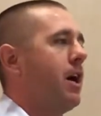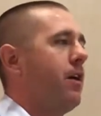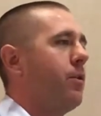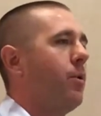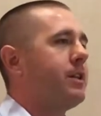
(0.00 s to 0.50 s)

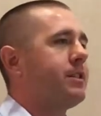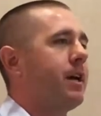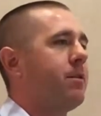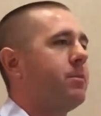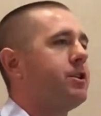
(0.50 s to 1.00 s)
on the west
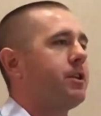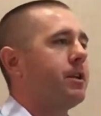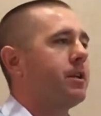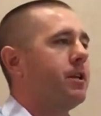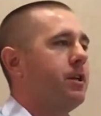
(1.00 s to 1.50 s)
side of
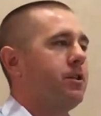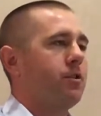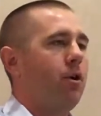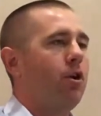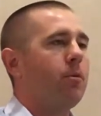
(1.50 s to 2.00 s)
Michigan.
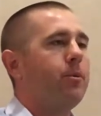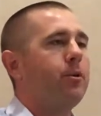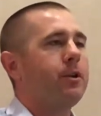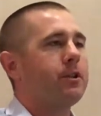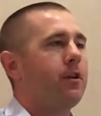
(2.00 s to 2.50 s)
So all the
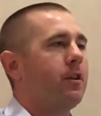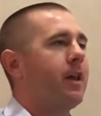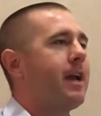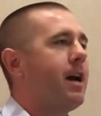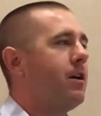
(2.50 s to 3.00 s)
buoys, all the
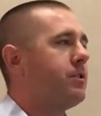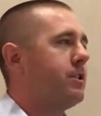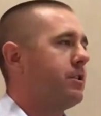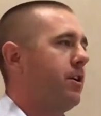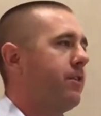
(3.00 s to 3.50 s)

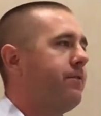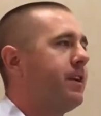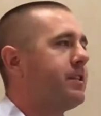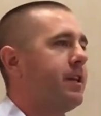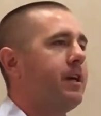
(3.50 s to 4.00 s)
lighthouses, all the
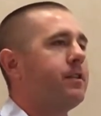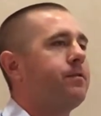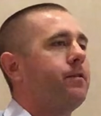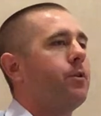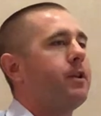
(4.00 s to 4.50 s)
fixed aids,
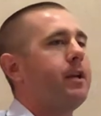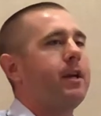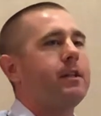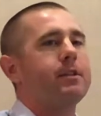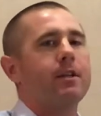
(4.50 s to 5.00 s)
floating
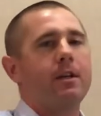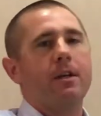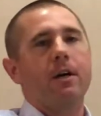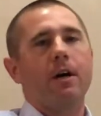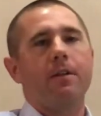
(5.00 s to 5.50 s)
aids,
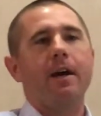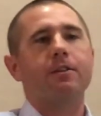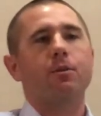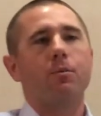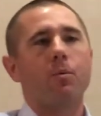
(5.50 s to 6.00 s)

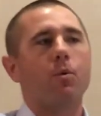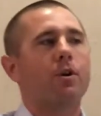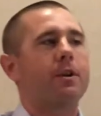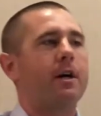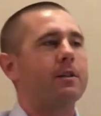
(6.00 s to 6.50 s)
that's what we
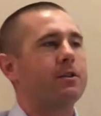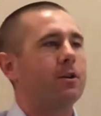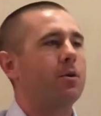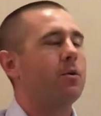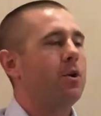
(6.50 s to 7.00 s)
worked on.
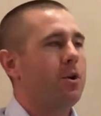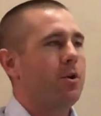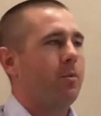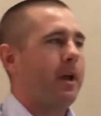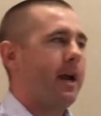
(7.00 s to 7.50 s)
So
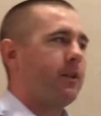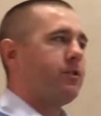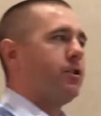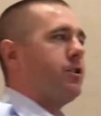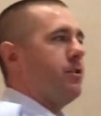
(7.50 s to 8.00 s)
we had a
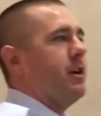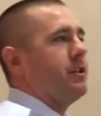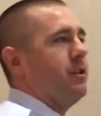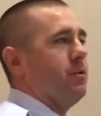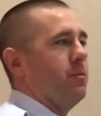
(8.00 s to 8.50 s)
search and
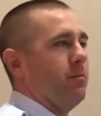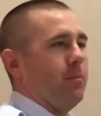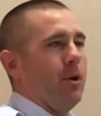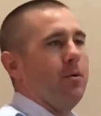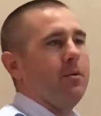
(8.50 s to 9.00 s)
rescue
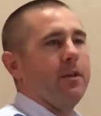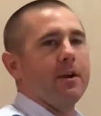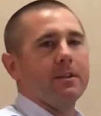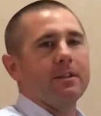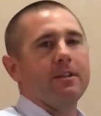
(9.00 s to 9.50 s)
boat
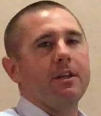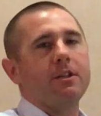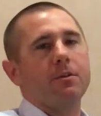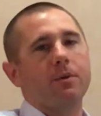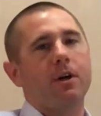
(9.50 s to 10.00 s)
there at the
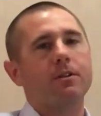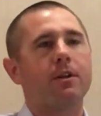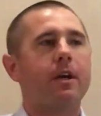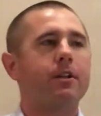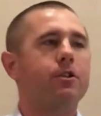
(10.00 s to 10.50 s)
station. We
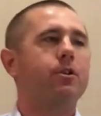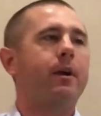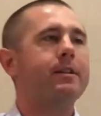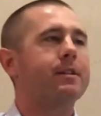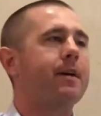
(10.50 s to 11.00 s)
also had 2
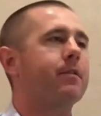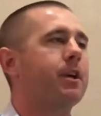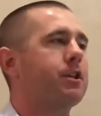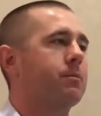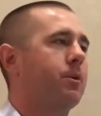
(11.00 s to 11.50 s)
aids and
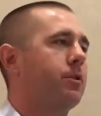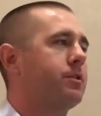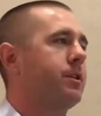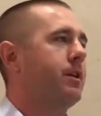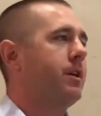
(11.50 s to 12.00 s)
navigation
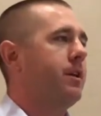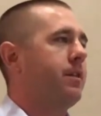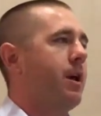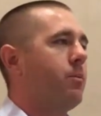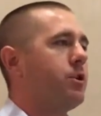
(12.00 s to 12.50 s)
boats
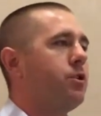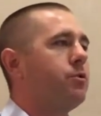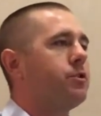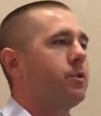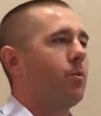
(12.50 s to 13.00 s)
that we
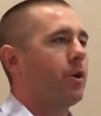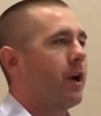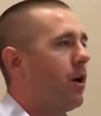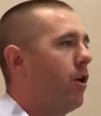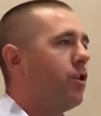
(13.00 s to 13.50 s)
used to work
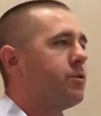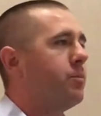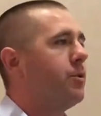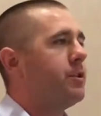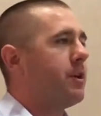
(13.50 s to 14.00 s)
on all those
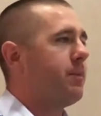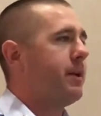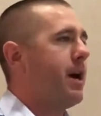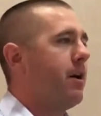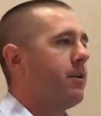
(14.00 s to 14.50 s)
buoys up and
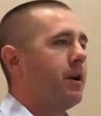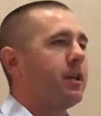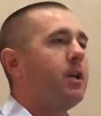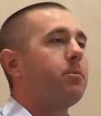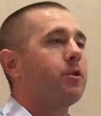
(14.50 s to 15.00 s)
down,
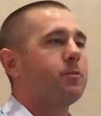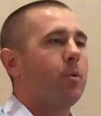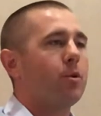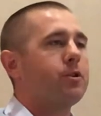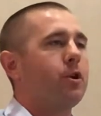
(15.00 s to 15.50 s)
keeping those
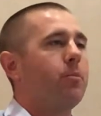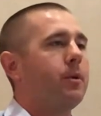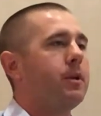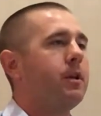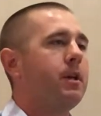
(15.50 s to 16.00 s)
ports
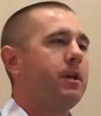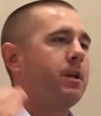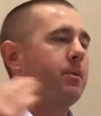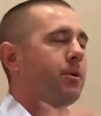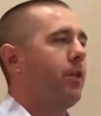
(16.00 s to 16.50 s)
open,
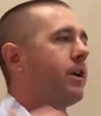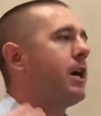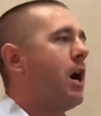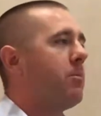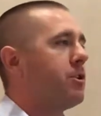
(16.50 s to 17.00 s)
keeping all the
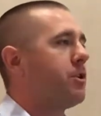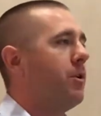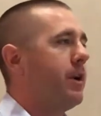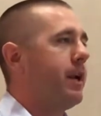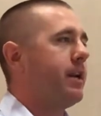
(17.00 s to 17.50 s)
commerce
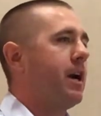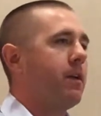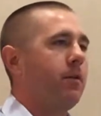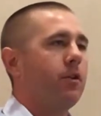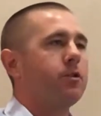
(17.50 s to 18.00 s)
going in and out
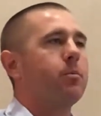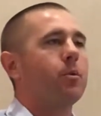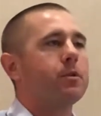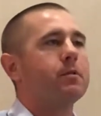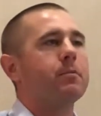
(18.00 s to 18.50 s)
of all those
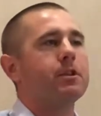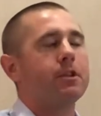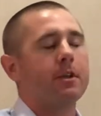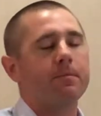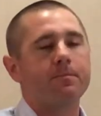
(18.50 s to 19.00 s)
ports in
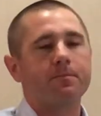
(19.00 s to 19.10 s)
Michigan.